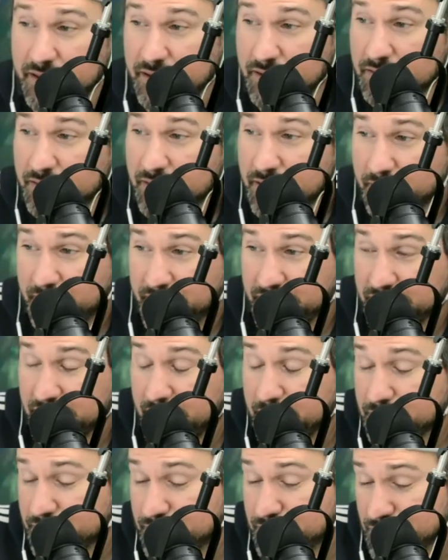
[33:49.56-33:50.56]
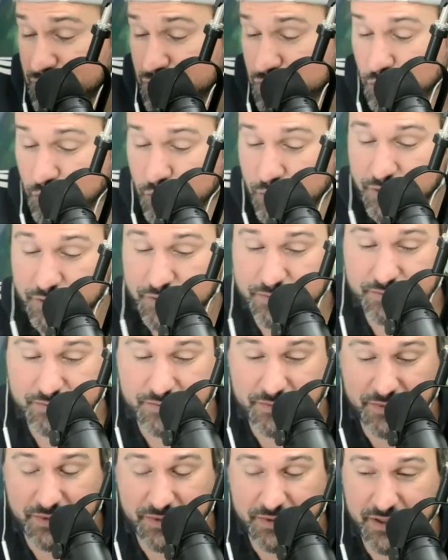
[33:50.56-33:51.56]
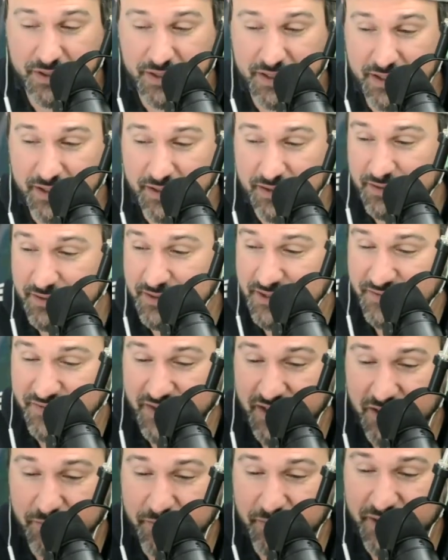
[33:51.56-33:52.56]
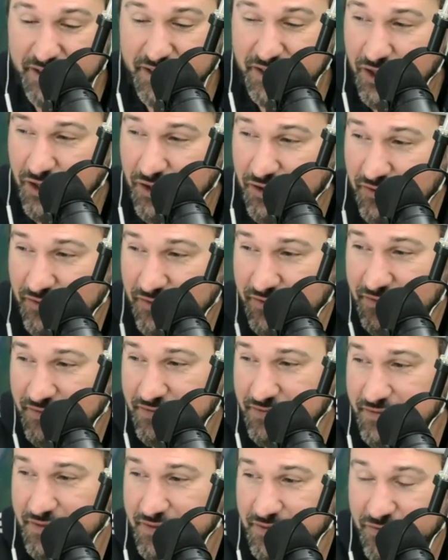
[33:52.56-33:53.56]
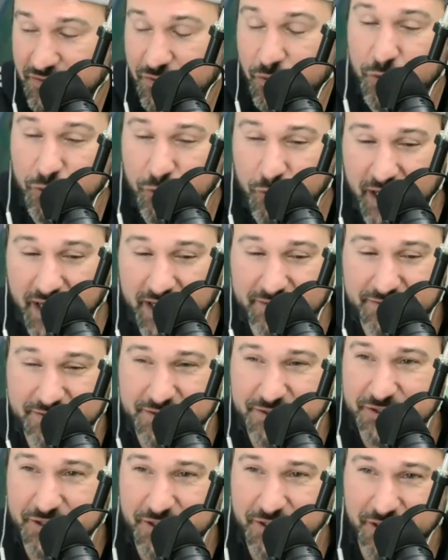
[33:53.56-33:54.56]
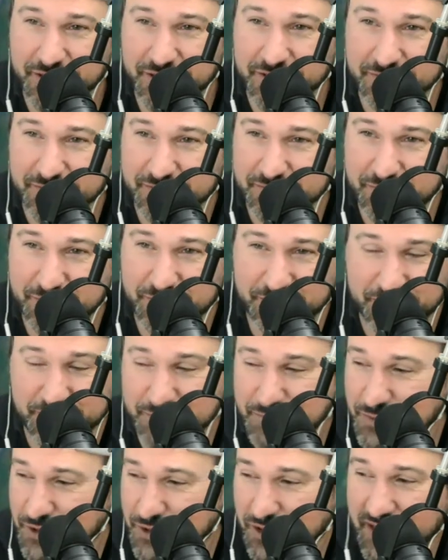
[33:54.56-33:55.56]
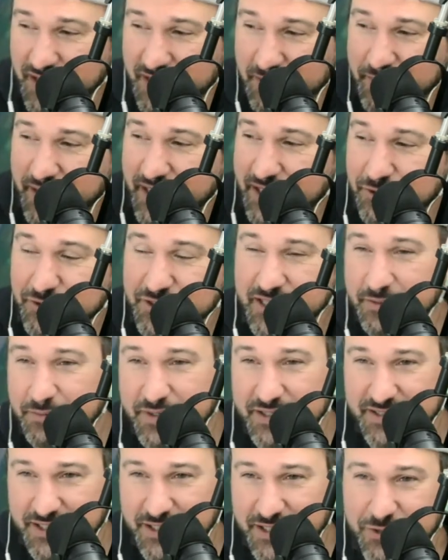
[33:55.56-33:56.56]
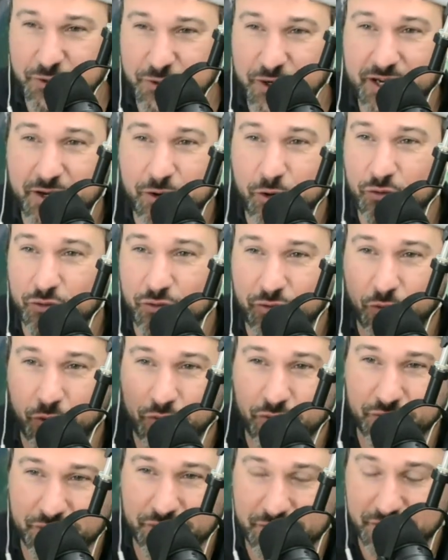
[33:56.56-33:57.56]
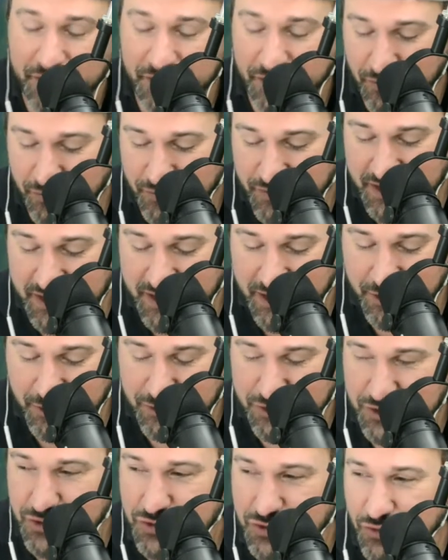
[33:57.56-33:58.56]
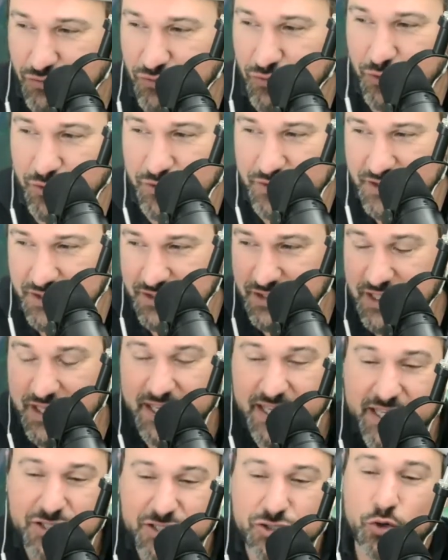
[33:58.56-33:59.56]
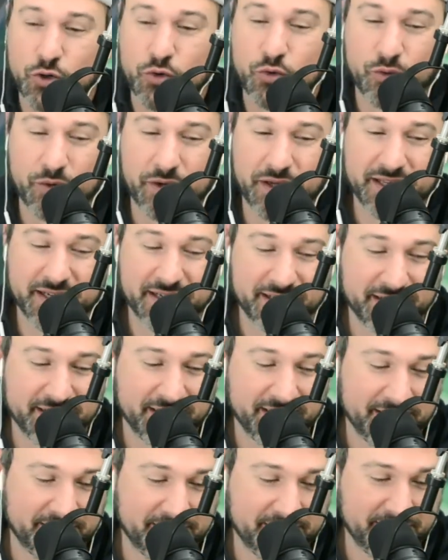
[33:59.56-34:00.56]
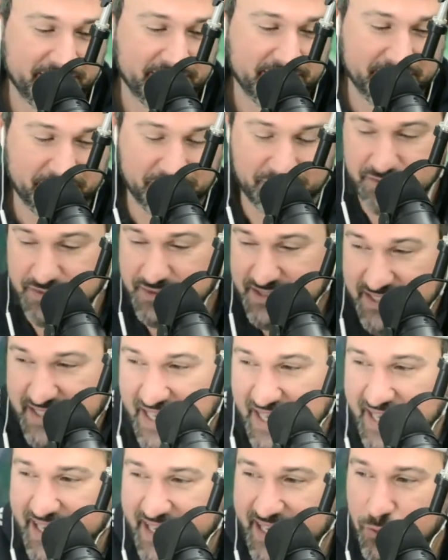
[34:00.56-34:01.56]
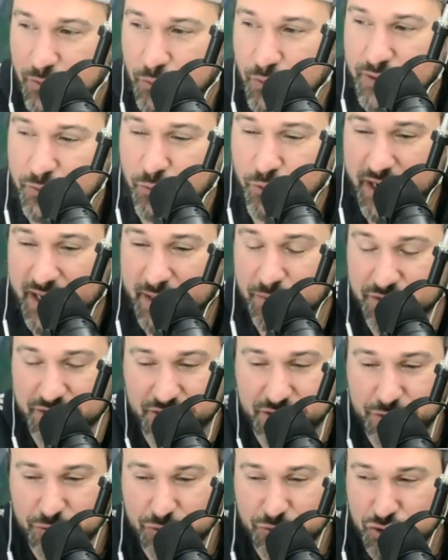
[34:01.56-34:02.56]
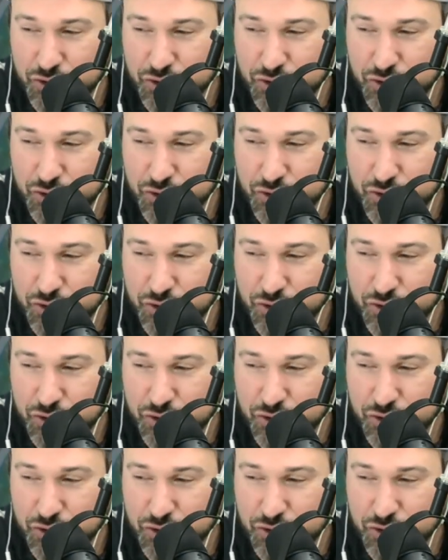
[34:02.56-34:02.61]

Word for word: you know i mean i'm sure the development of photographs uh, mm-hmm. put a lot of painters out of business right over yeah. over you know over the years and so forth is so in today when we're able to do